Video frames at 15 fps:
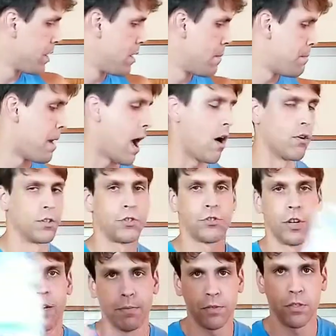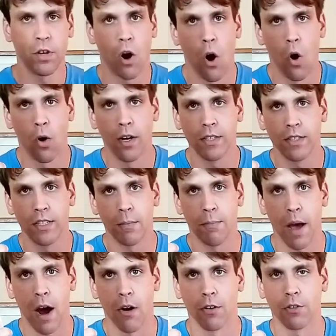Power strips, always need a
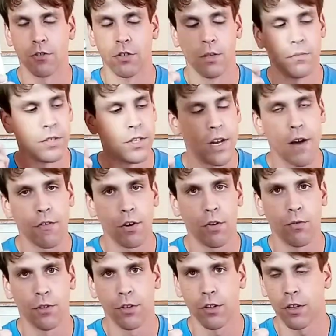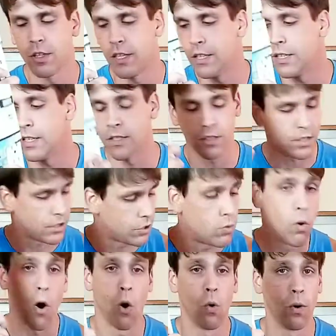power strip. You never know when you're gonna need these. You
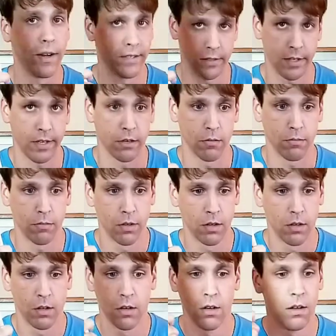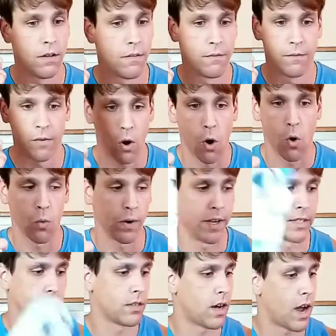always need them.
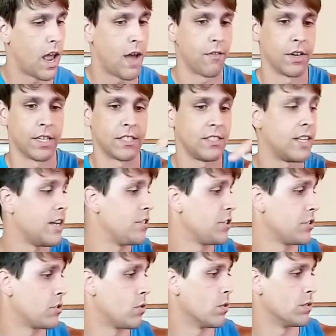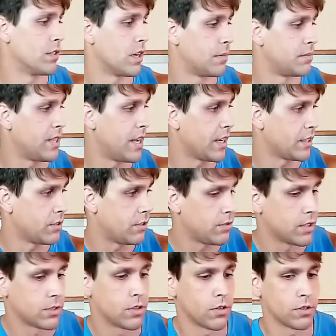Always. I have an extension cord that I'm taking too
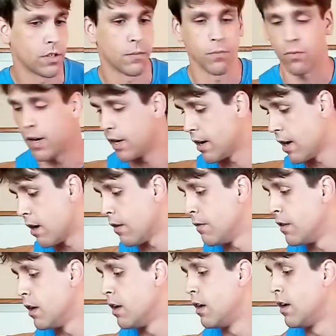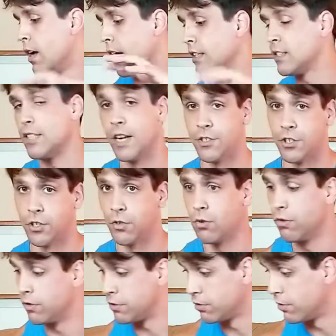that's hooked up right now. Extension
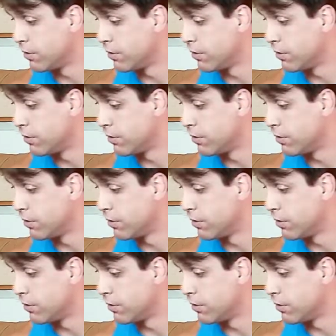cords, you'll